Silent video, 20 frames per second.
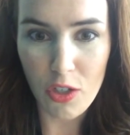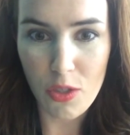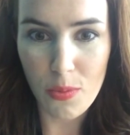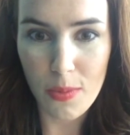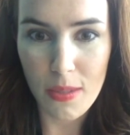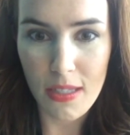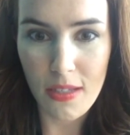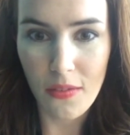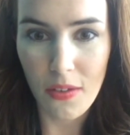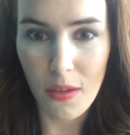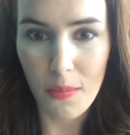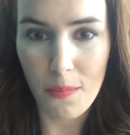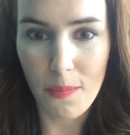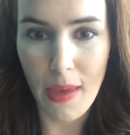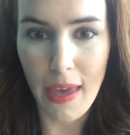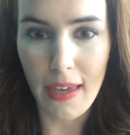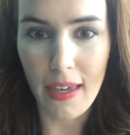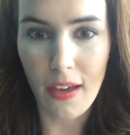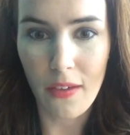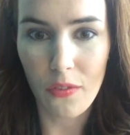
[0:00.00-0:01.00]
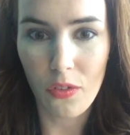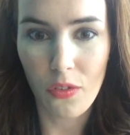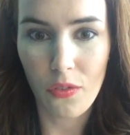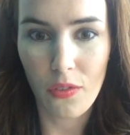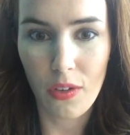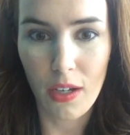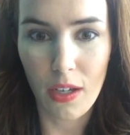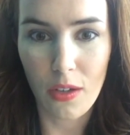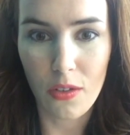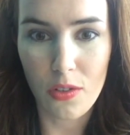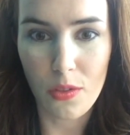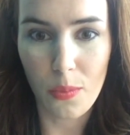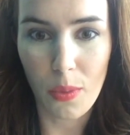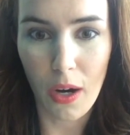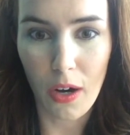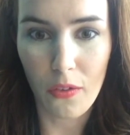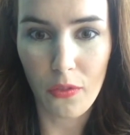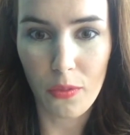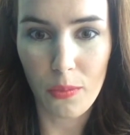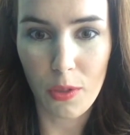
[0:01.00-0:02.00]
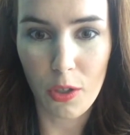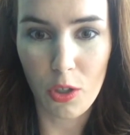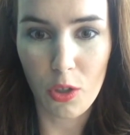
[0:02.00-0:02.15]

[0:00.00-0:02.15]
specific makeup for videos apart from your